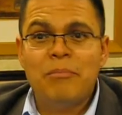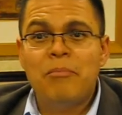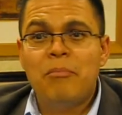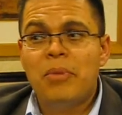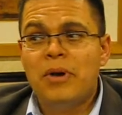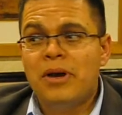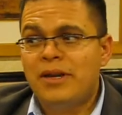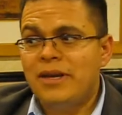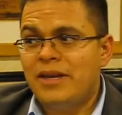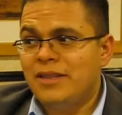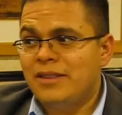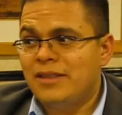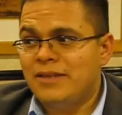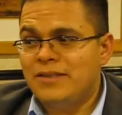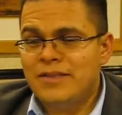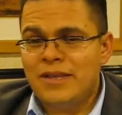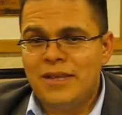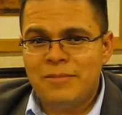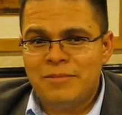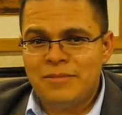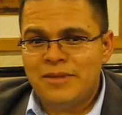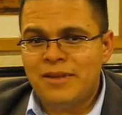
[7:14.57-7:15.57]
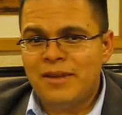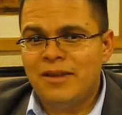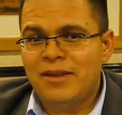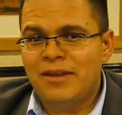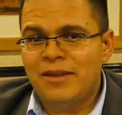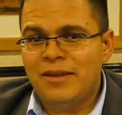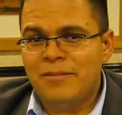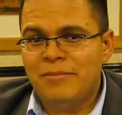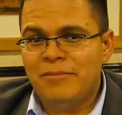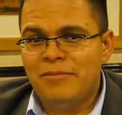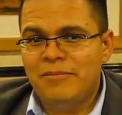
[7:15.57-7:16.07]
but at the same
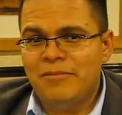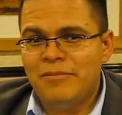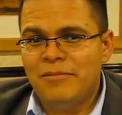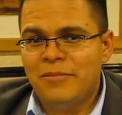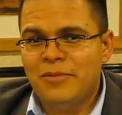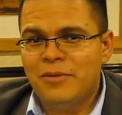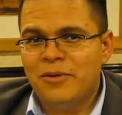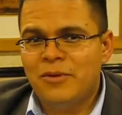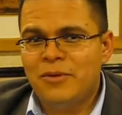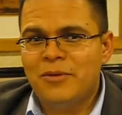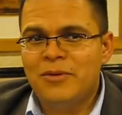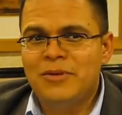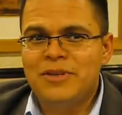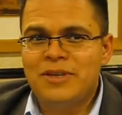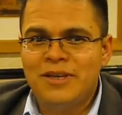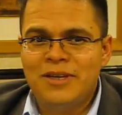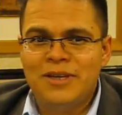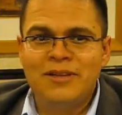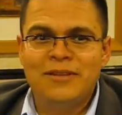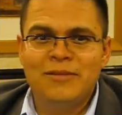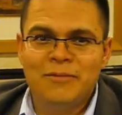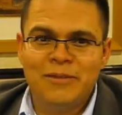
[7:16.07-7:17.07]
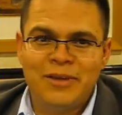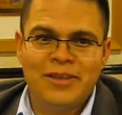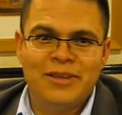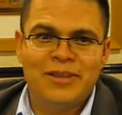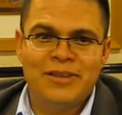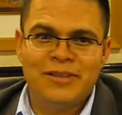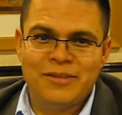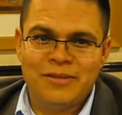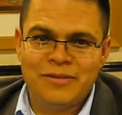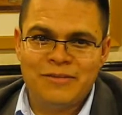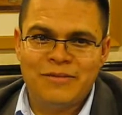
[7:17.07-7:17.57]
time, critiquing the way
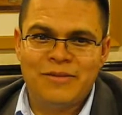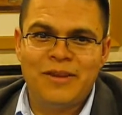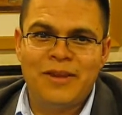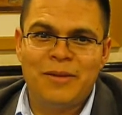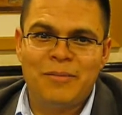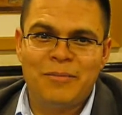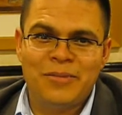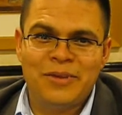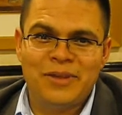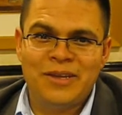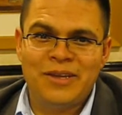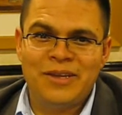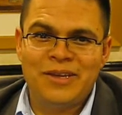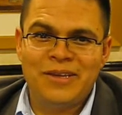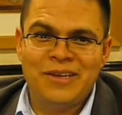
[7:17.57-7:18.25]
that the family